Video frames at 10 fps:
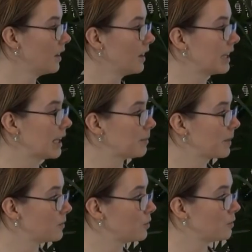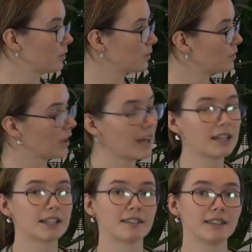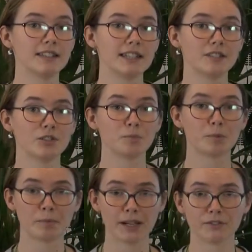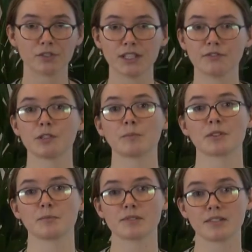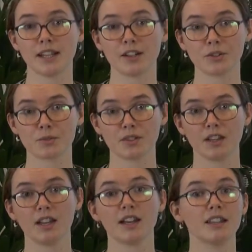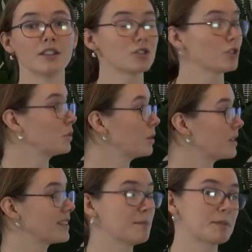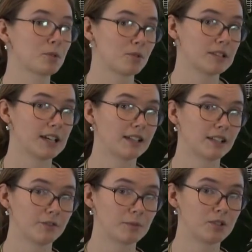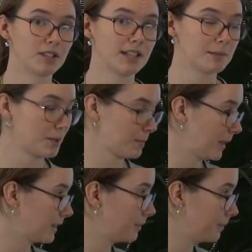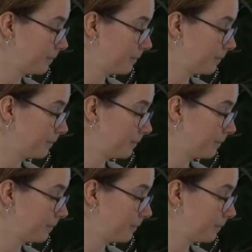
and help them to highlight the need to prepare for different possible scenarios, not only what seems most likely from today's perspective.